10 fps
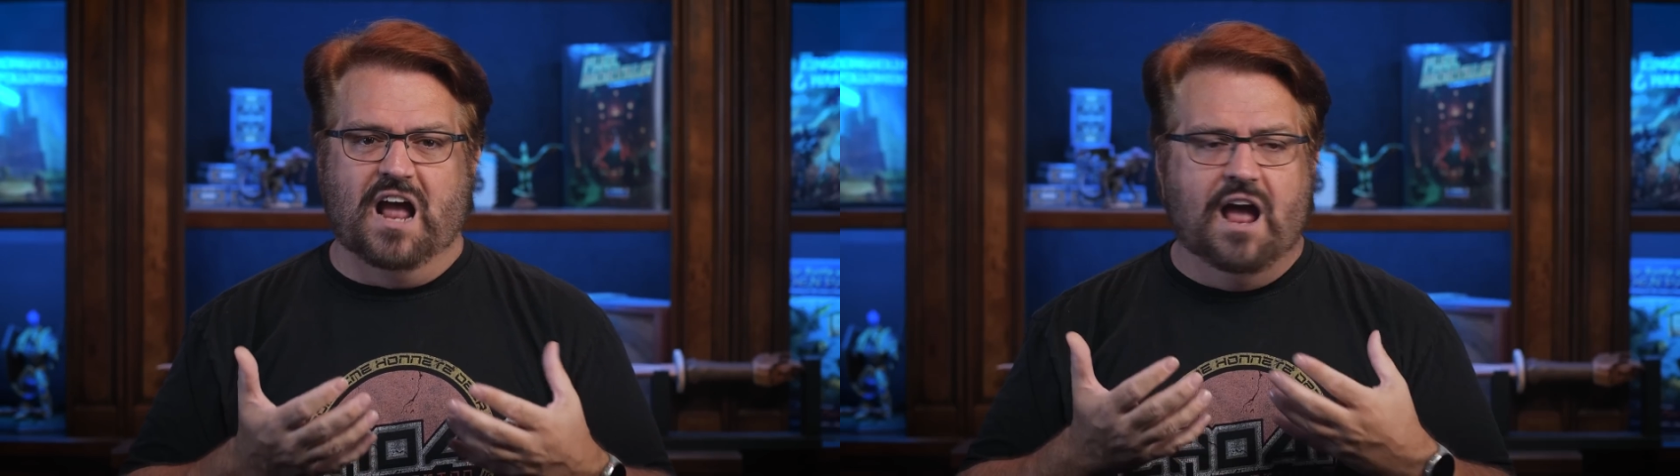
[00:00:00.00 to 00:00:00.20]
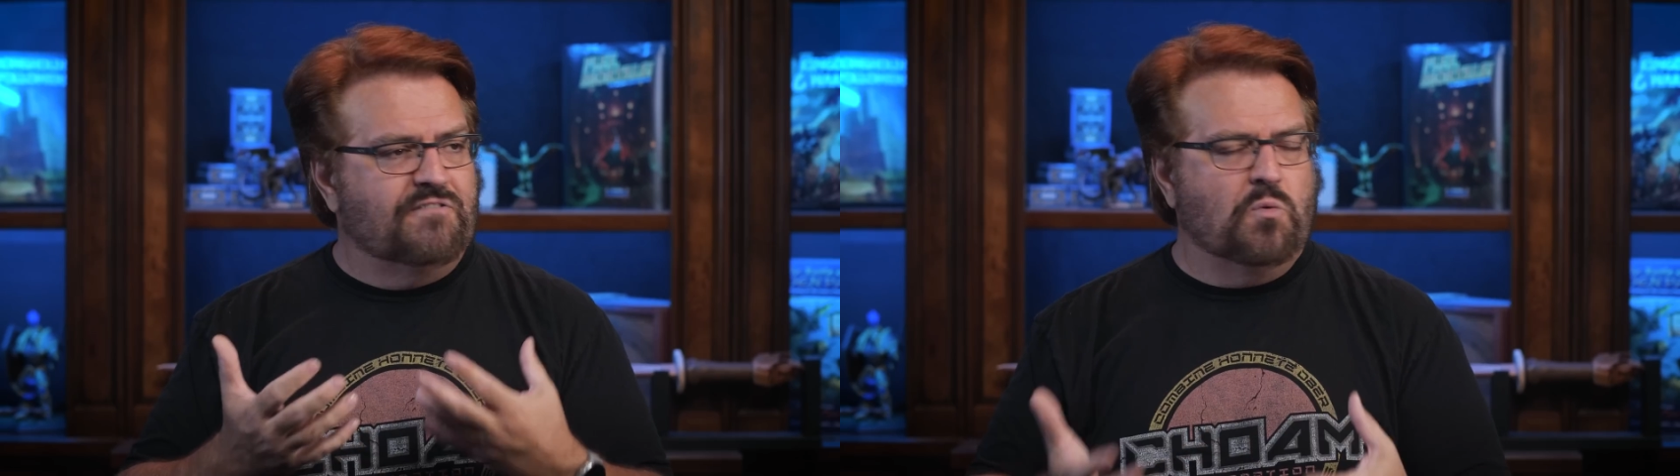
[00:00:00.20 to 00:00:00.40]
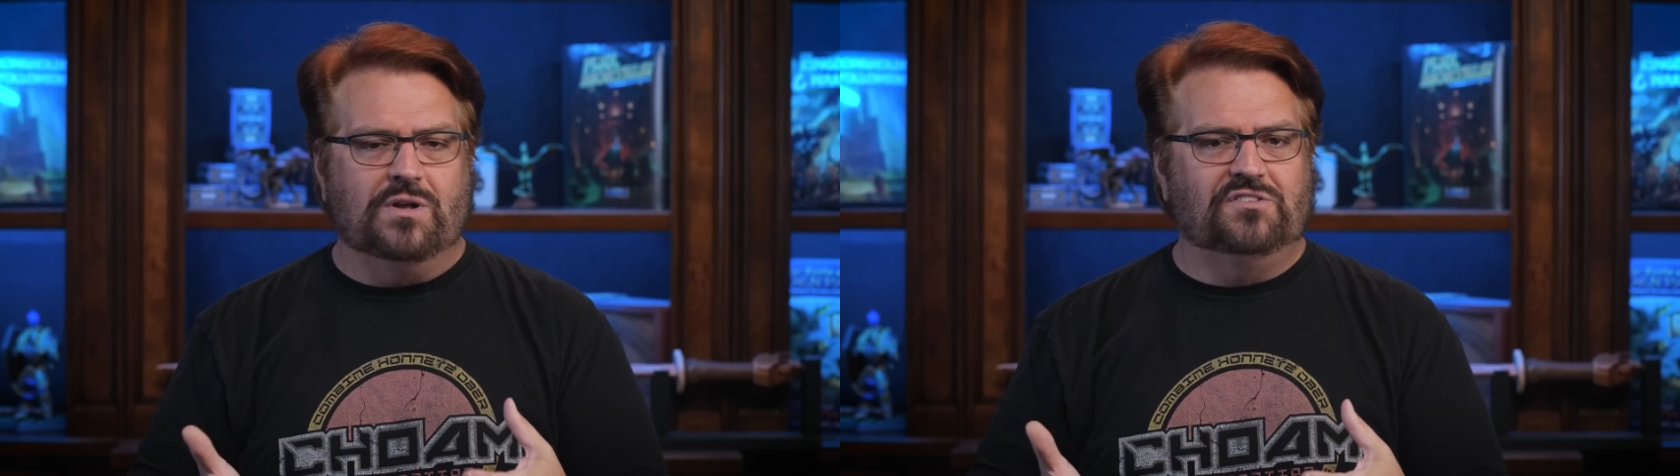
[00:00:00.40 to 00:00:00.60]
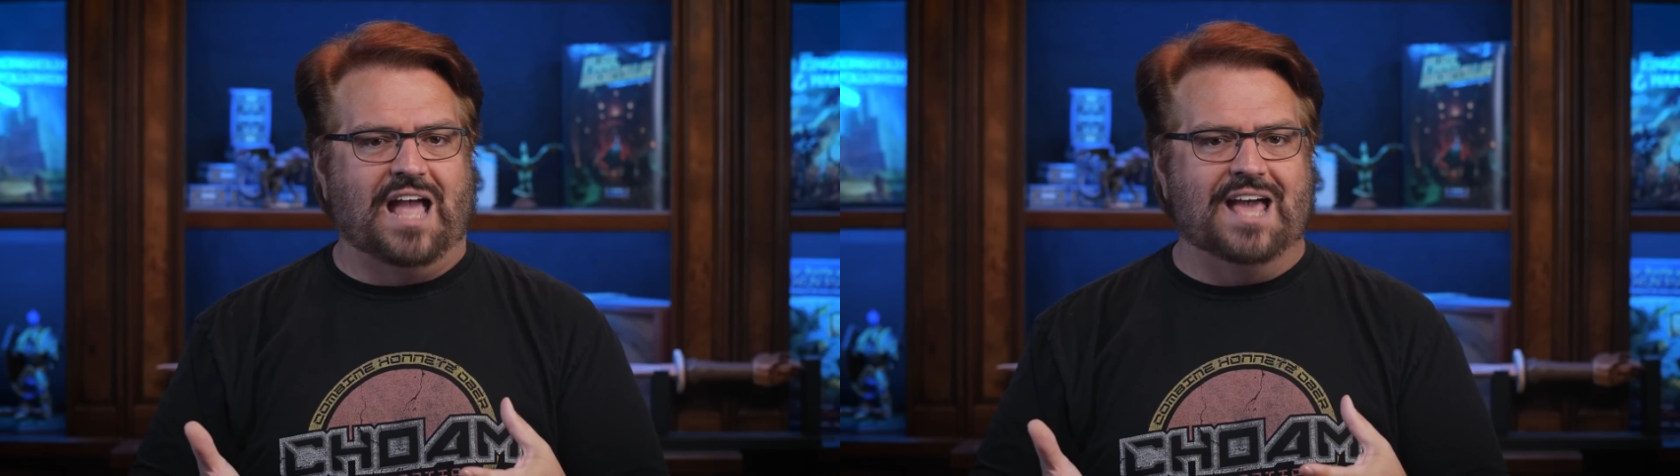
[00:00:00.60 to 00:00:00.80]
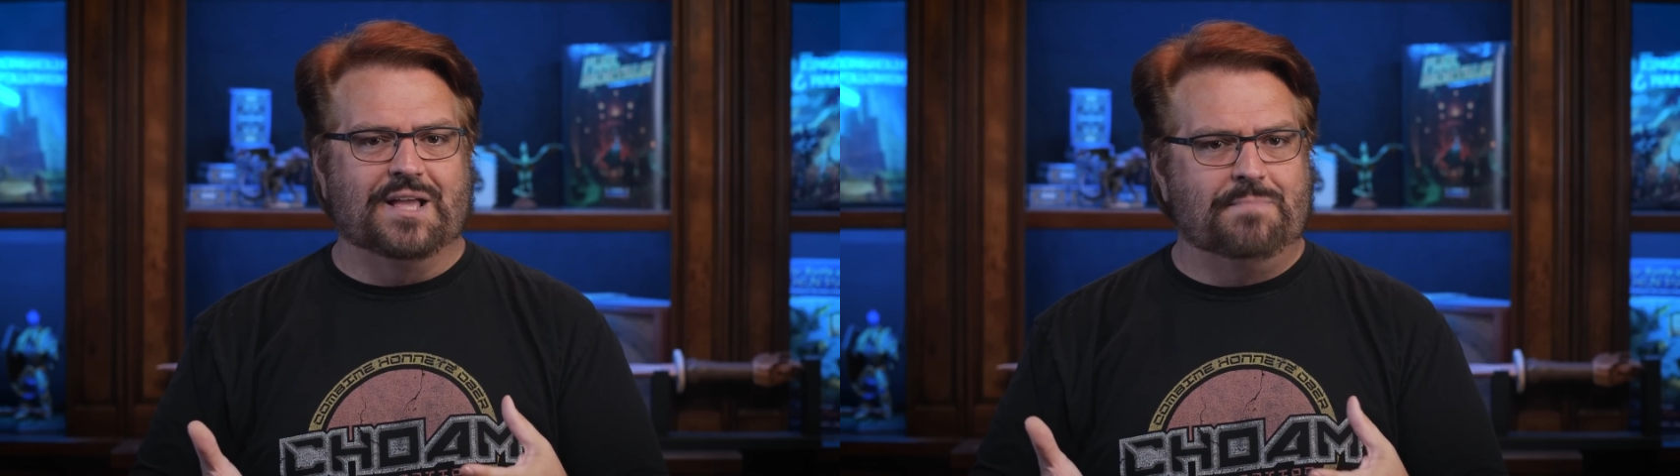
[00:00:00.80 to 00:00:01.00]
everyone's
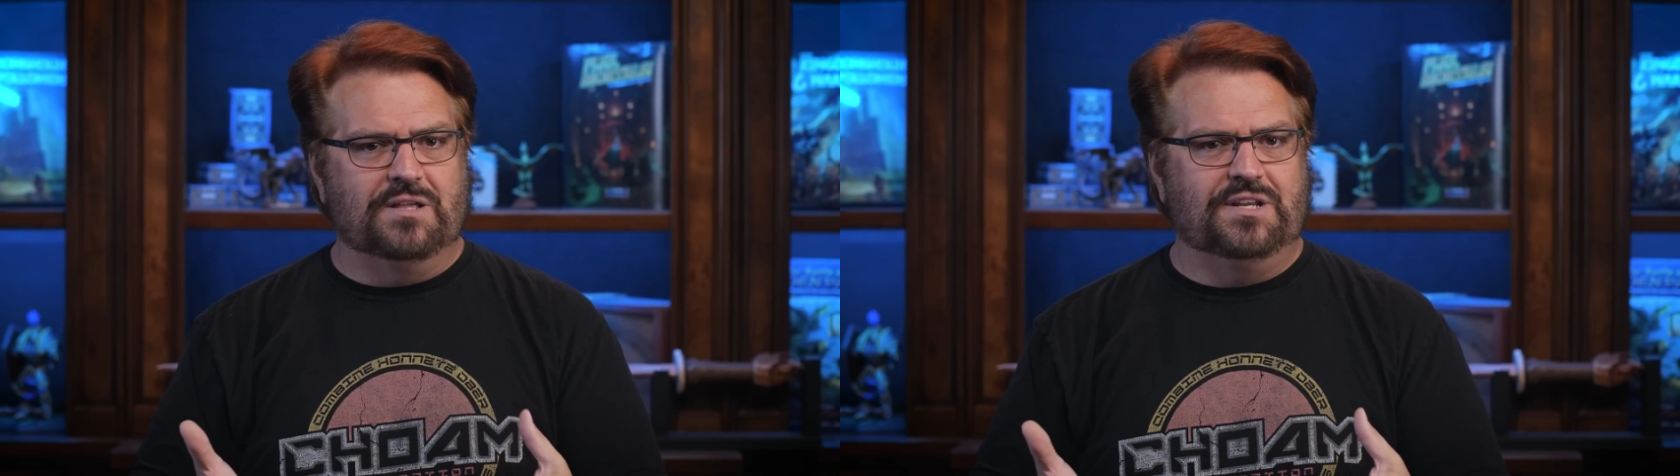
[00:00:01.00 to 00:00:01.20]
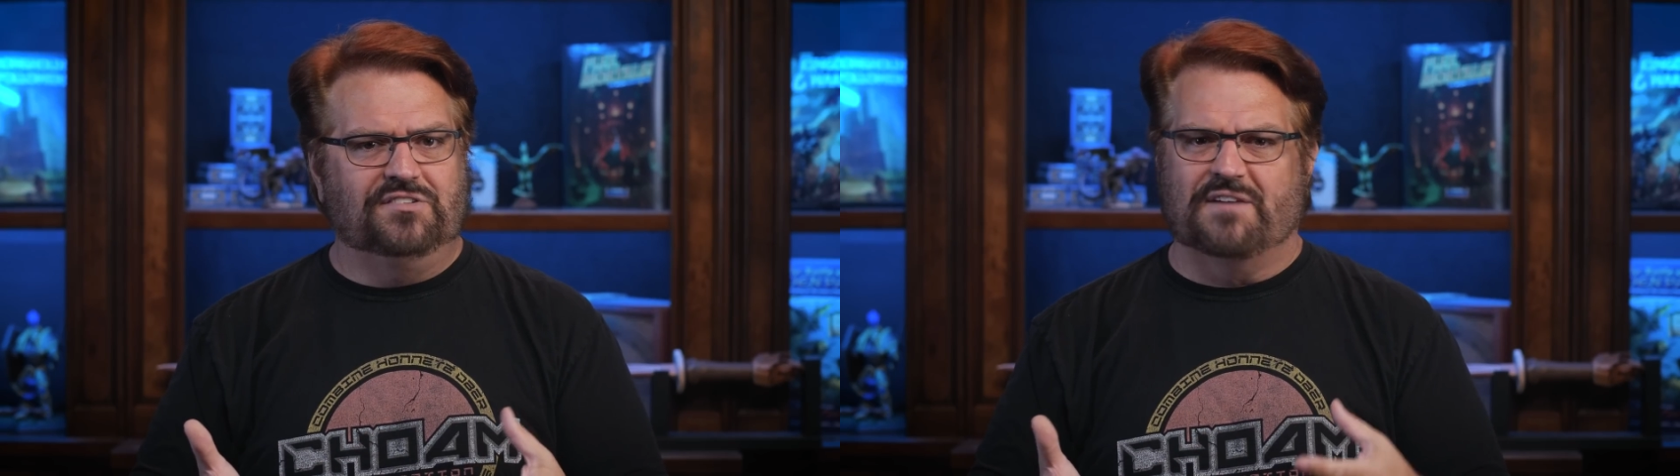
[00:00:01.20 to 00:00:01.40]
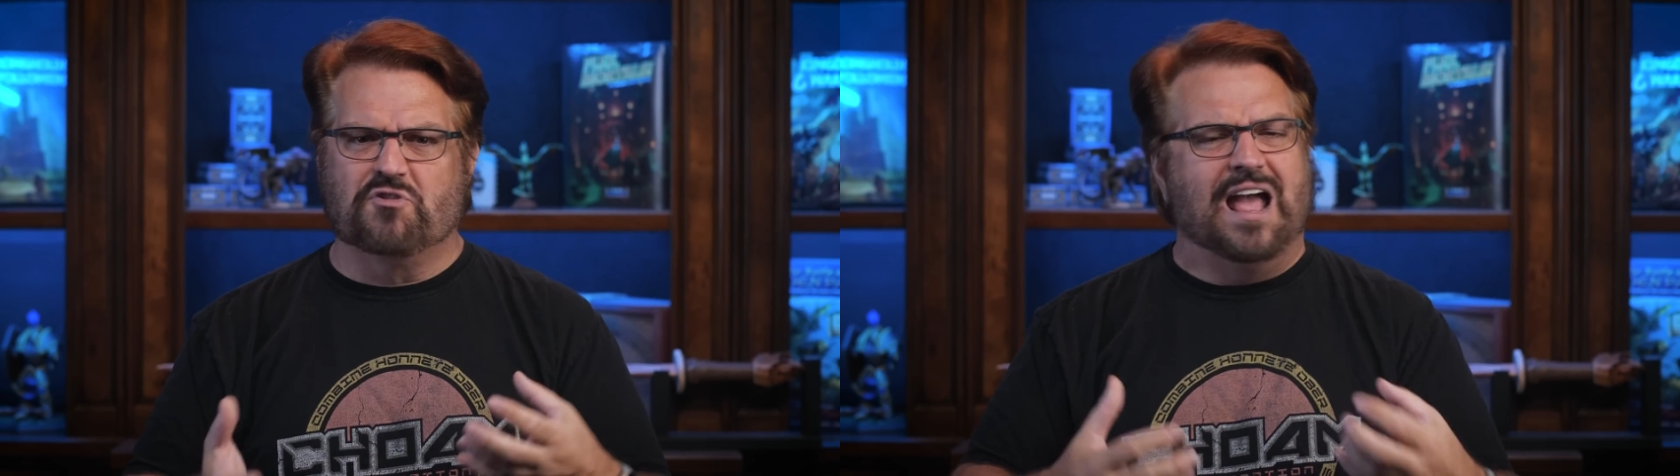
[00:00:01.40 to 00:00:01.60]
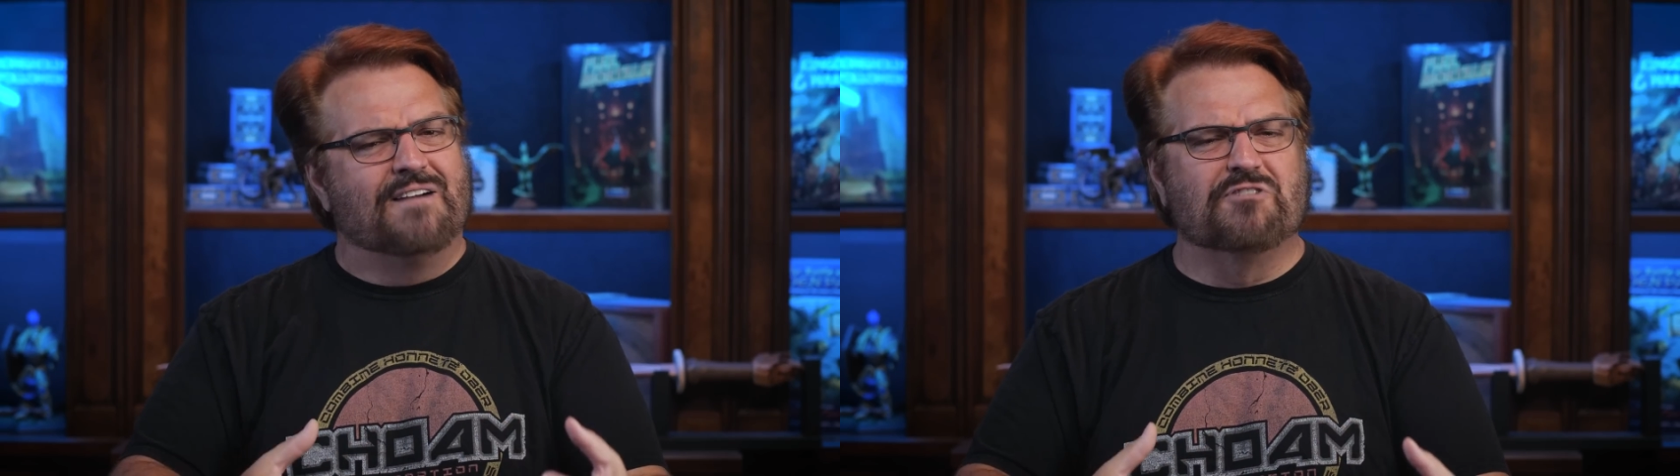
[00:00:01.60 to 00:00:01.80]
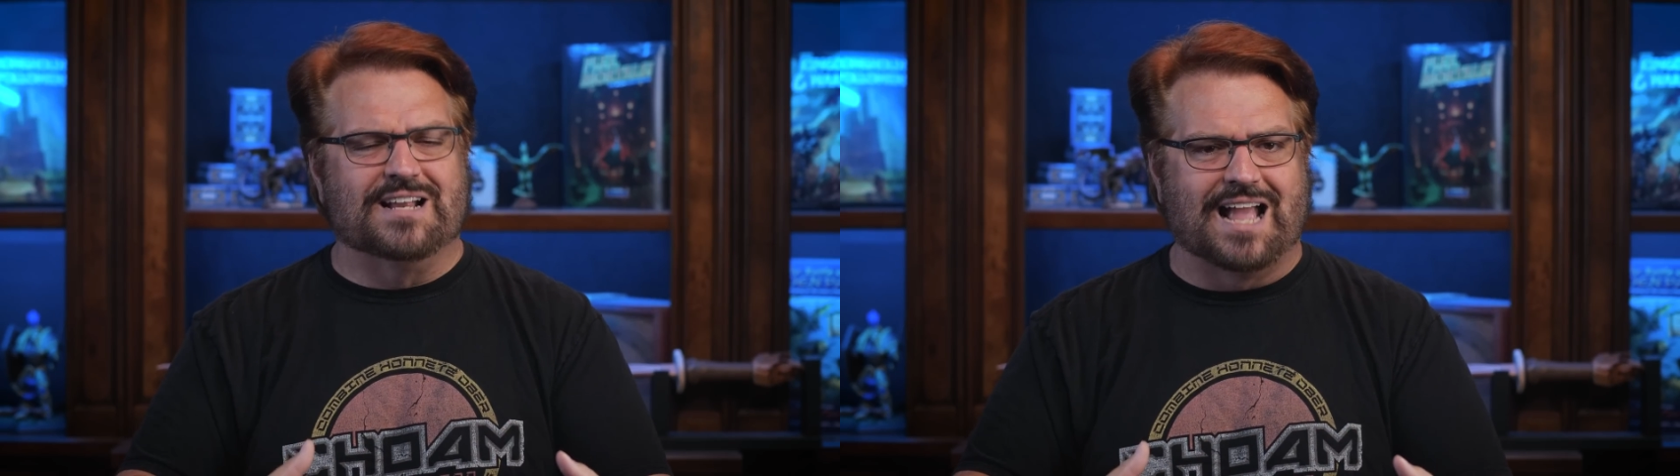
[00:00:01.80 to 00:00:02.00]
adding abilities after
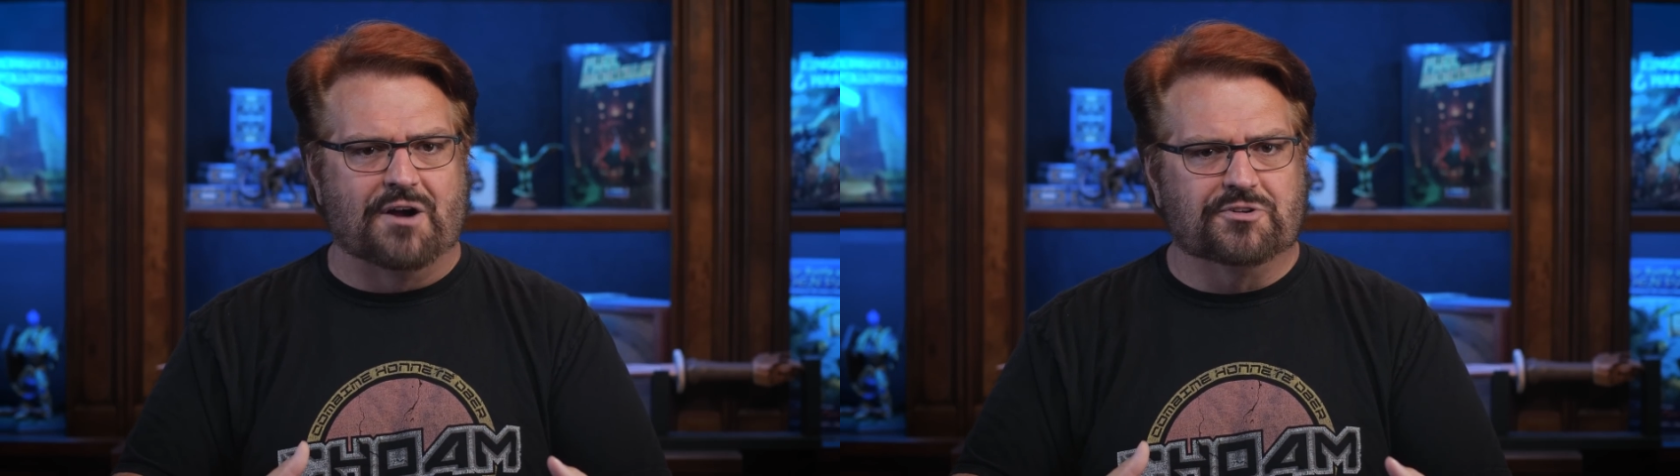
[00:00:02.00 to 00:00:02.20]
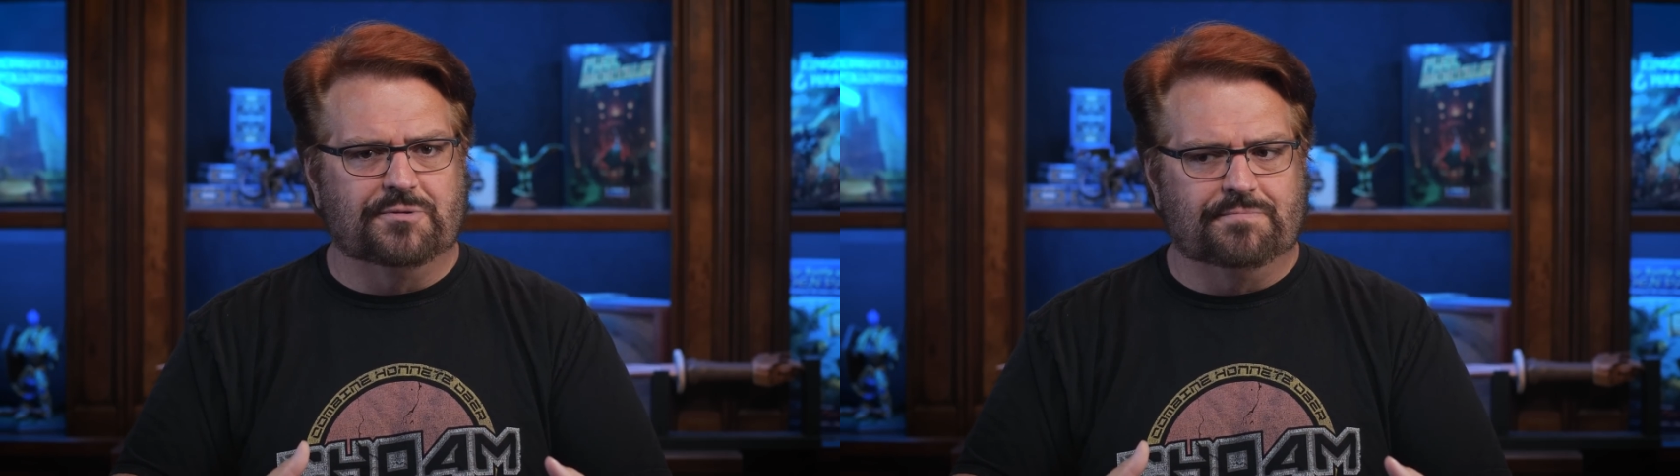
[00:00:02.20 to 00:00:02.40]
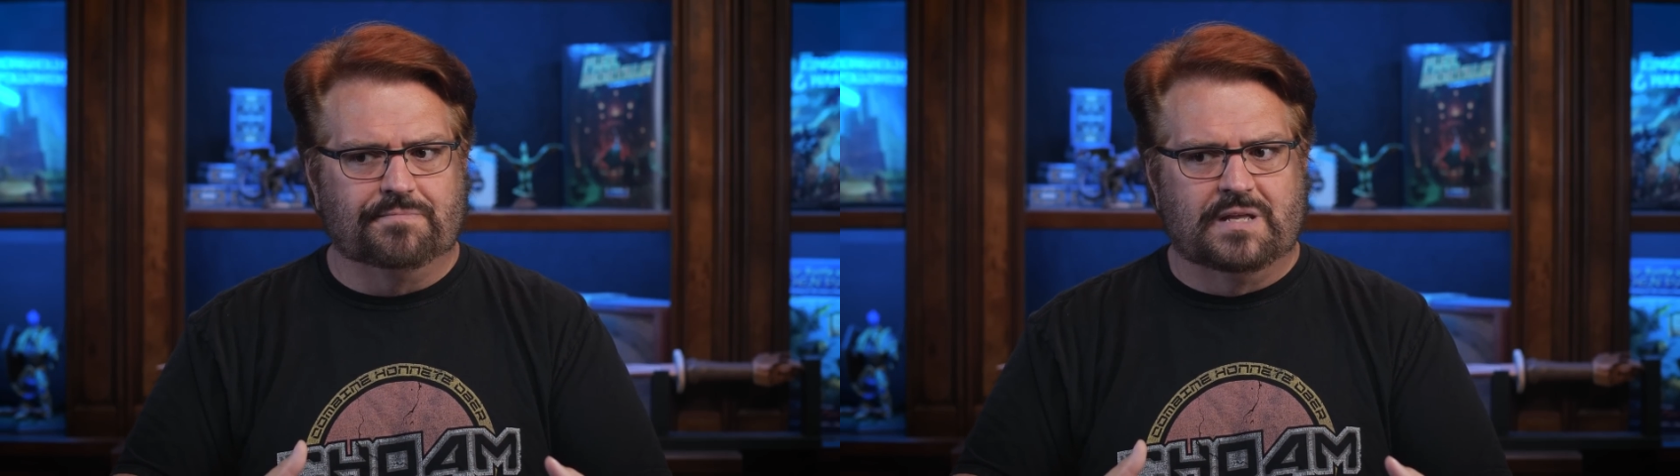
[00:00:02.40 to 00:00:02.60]
every encounter,